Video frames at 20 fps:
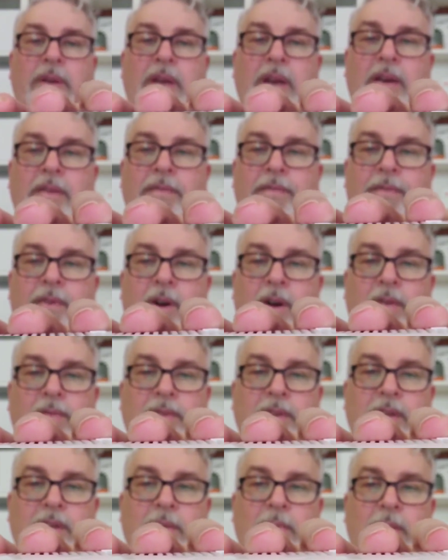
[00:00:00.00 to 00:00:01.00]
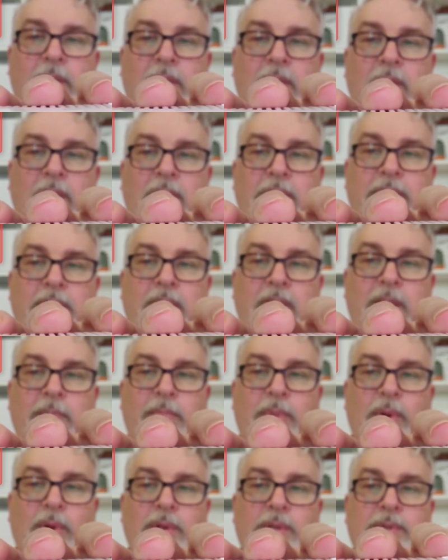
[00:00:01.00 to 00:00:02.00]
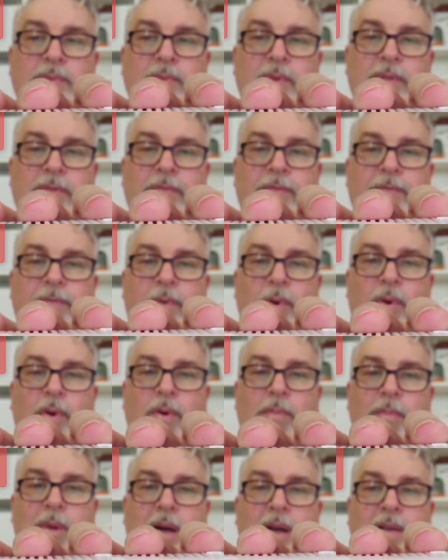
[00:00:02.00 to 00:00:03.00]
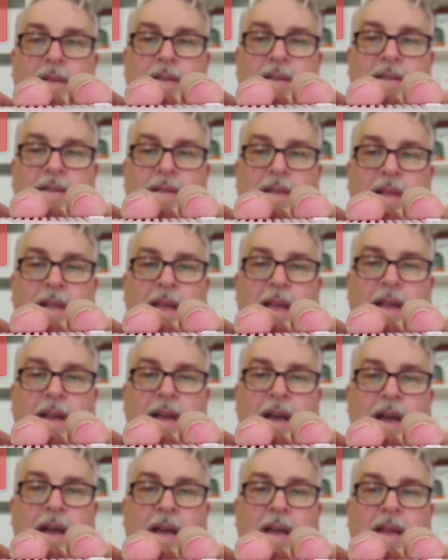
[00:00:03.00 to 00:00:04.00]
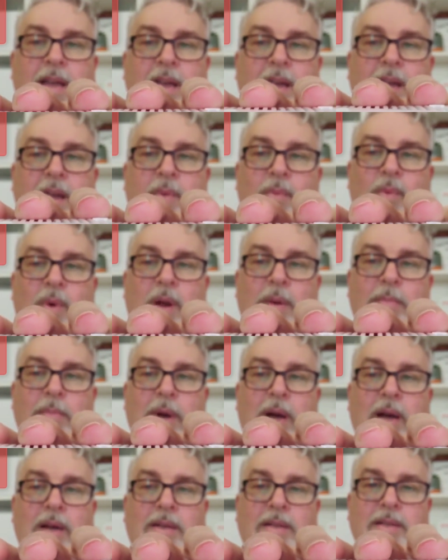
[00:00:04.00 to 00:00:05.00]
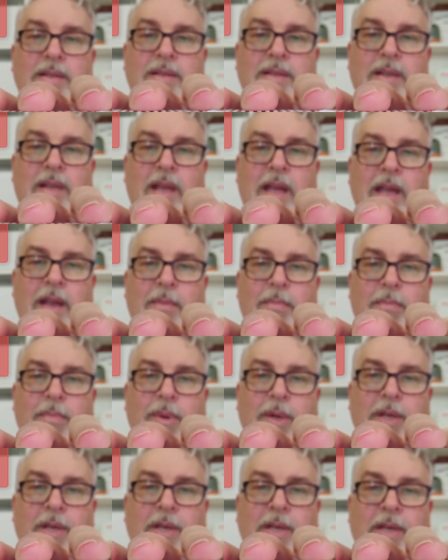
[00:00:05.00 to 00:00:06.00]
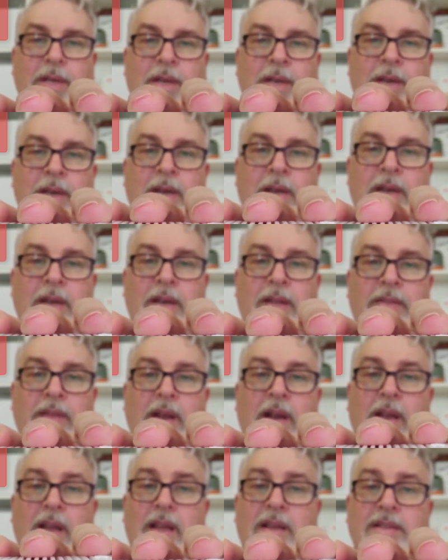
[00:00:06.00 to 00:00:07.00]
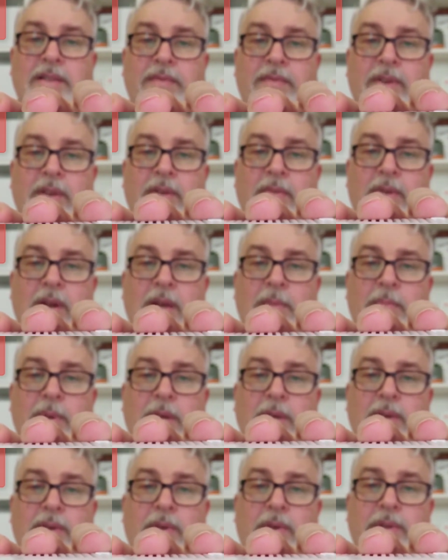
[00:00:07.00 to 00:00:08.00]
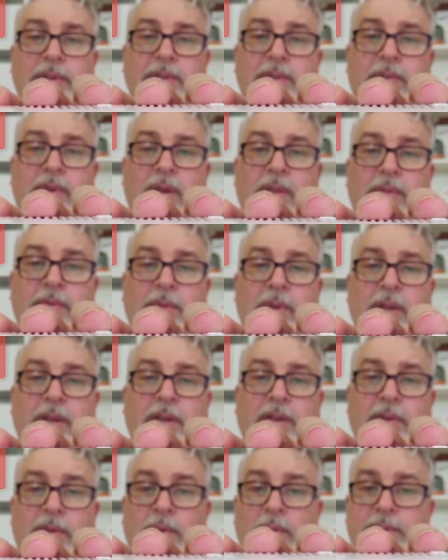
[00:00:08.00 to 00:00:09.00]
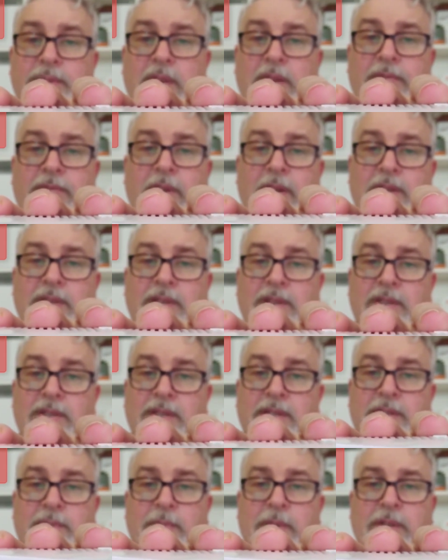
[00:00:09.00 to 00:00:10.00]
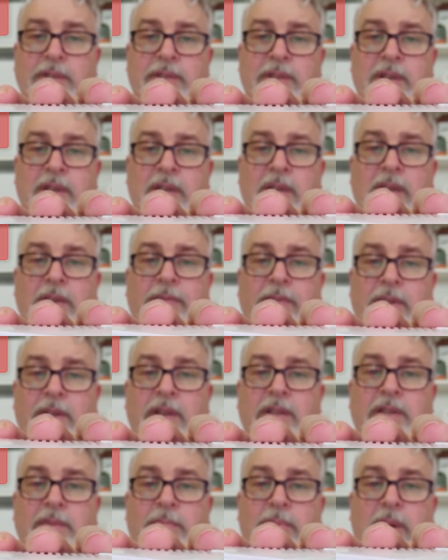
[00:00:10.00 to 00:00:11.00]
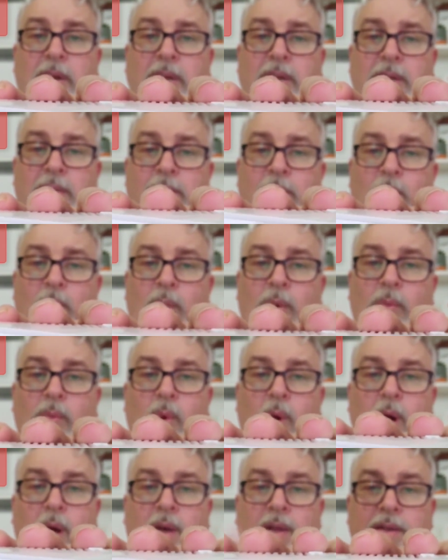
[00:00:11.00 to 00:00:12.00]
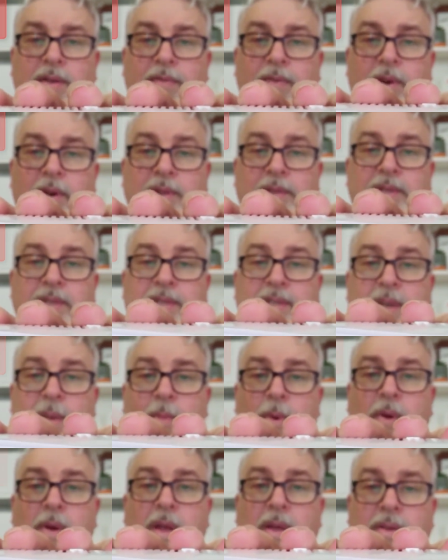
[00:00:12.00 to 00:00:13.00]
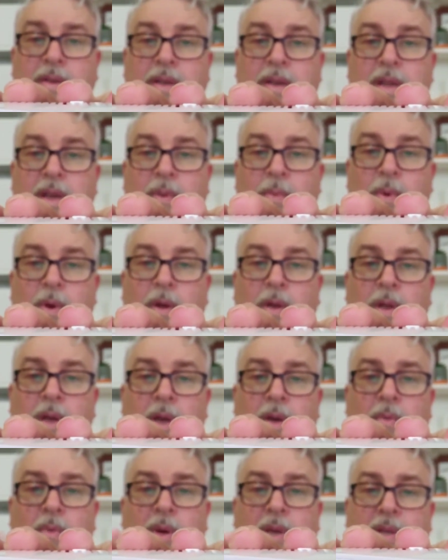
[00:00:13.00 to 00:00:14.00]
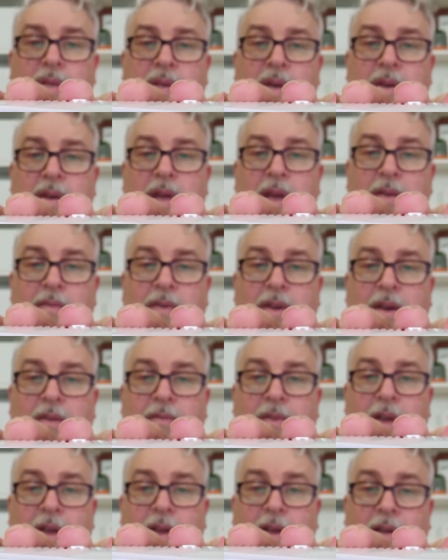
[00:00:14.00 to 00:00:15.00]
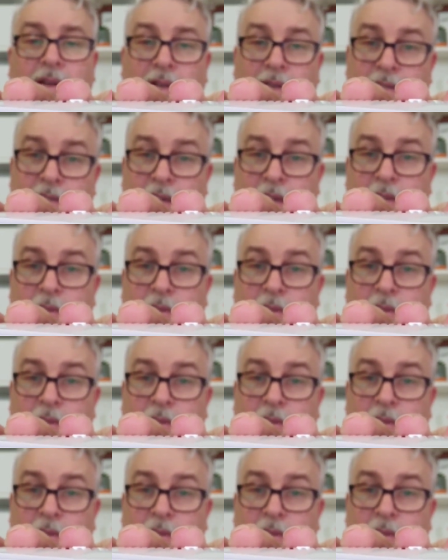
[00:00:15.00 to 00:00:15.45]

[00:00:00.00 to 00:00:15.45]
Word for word: we have 5 gigabit Ethernet ports with 4 marked as LAN A and 1 marked as LAN B. That allows the Vigor AP903 to also function as a switch if you need to plug in more wired devices somewhere out in your network where you don't have enough outlets